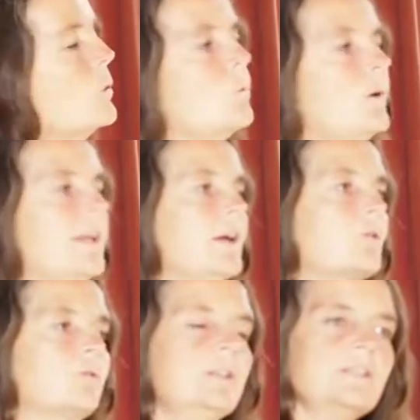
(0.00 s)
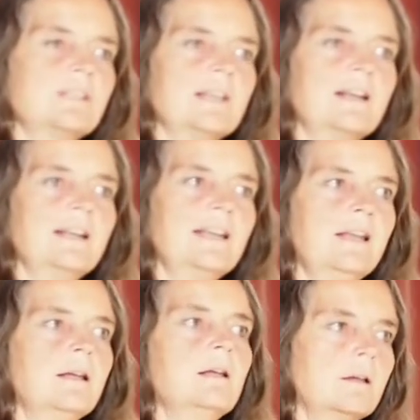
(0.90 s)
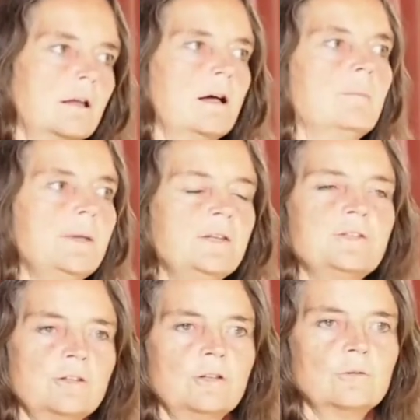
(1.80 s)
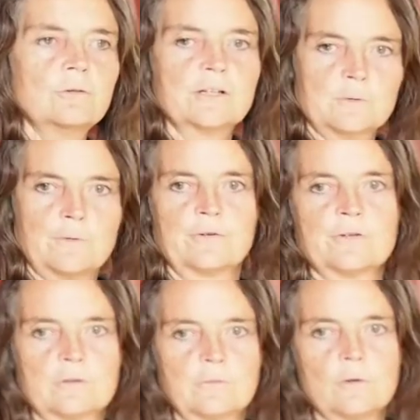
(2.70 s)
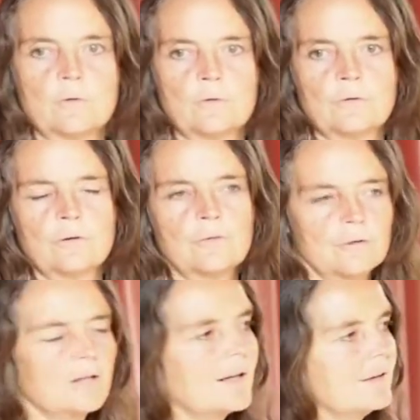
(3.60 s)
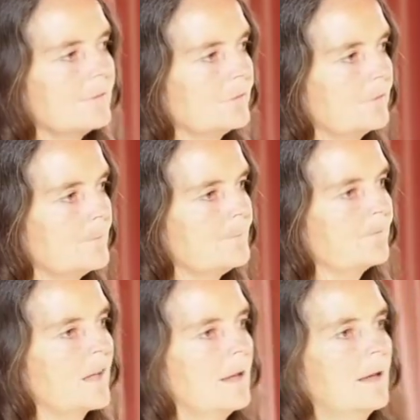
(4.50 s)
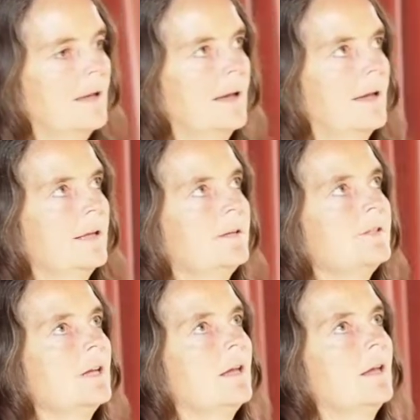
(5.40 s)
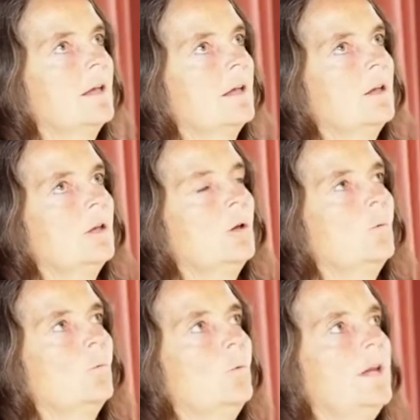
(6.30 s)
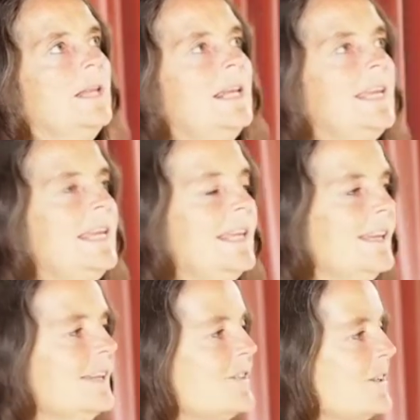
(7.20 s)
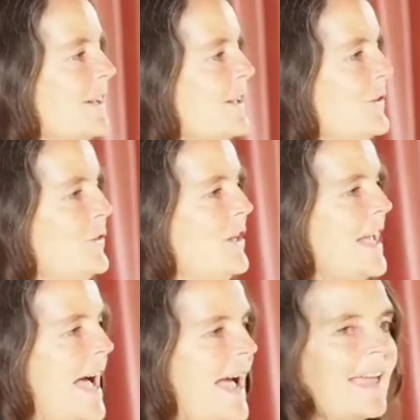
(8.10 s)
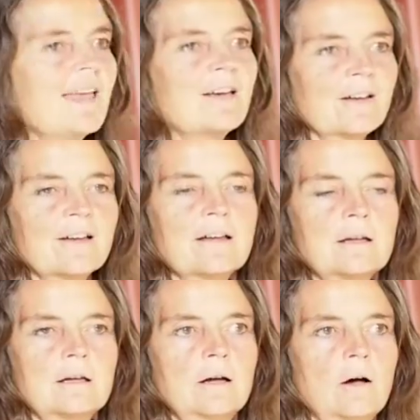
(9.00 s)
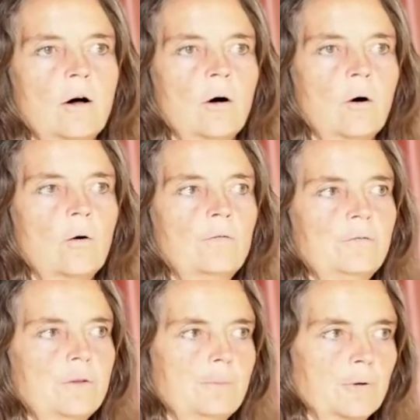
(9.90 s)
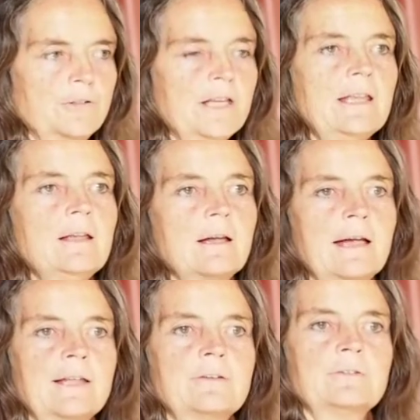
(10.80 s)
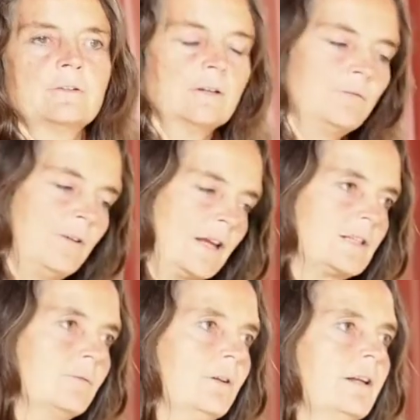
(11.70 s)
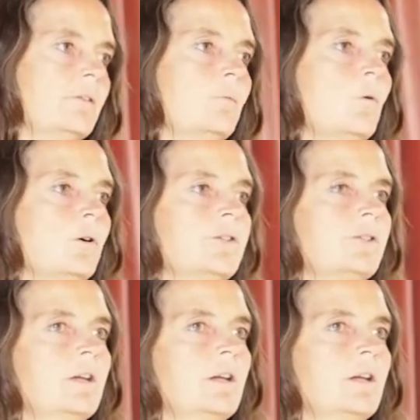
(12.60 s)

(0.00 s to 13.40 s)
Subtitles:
will increasingly come into your experience of your life. And we need the anchor of the body and effectively of what,